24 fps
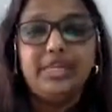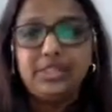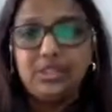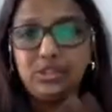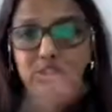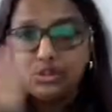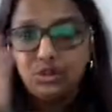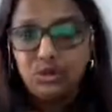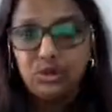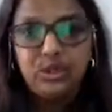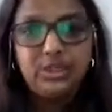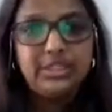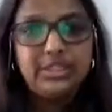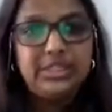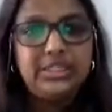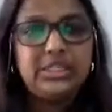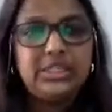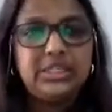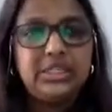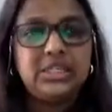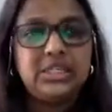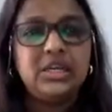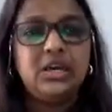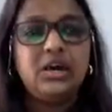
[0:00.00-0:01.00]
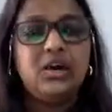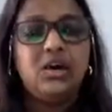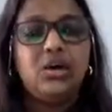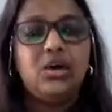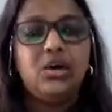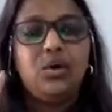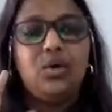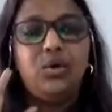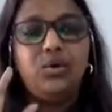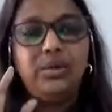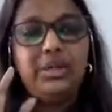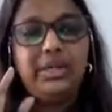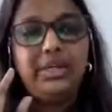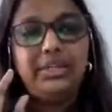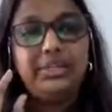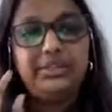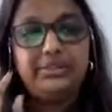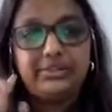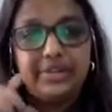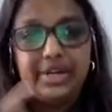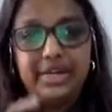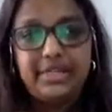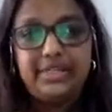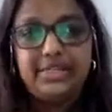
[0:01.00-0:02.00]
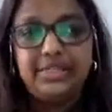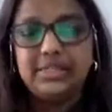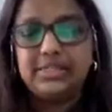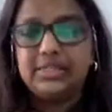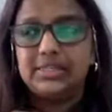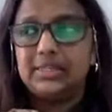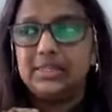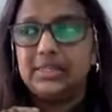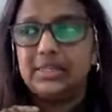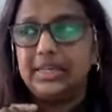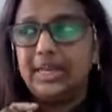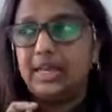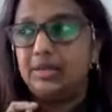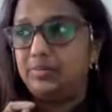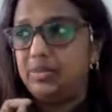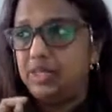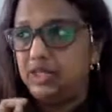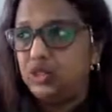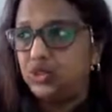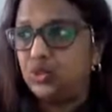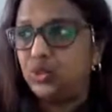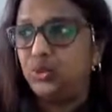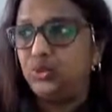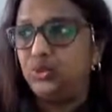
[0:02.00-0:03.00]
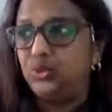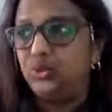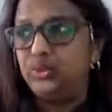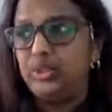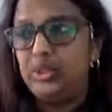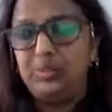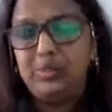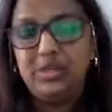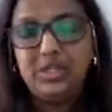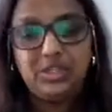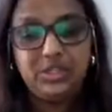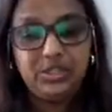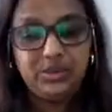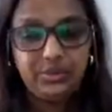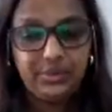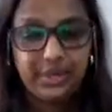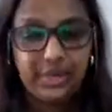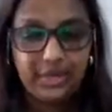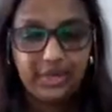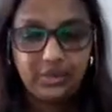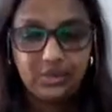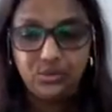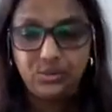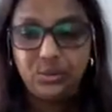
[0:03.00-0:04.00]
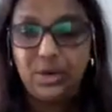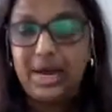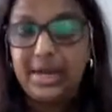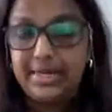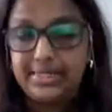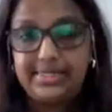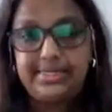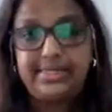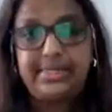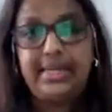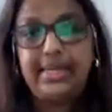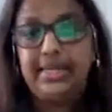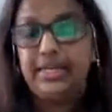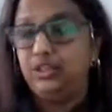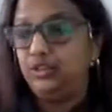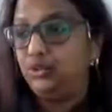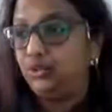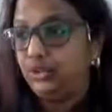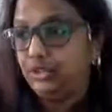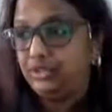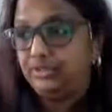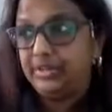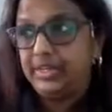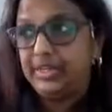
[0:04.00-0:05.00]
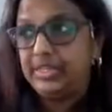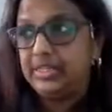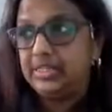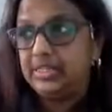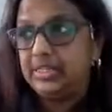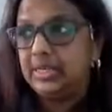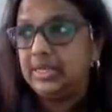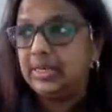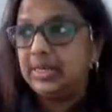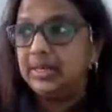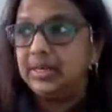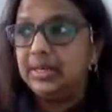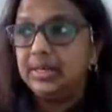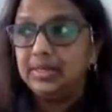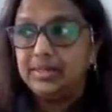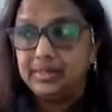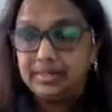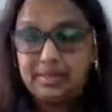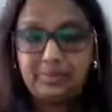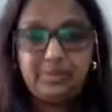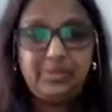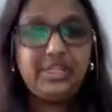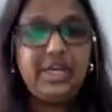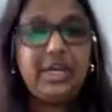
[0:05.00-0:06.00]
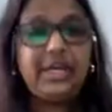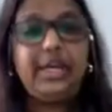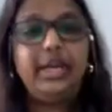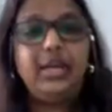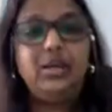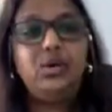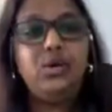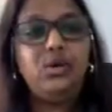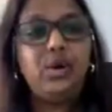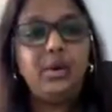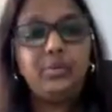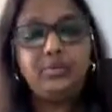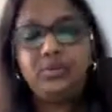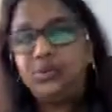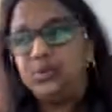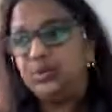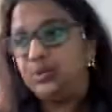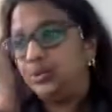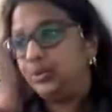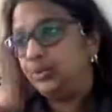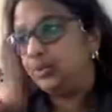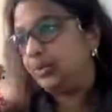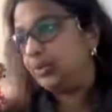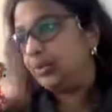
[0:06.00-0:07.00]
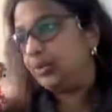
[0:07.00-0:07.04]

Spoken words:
on all this, only the reds can be sold to. That means you can do hard selling to the reds. That means I can go up to,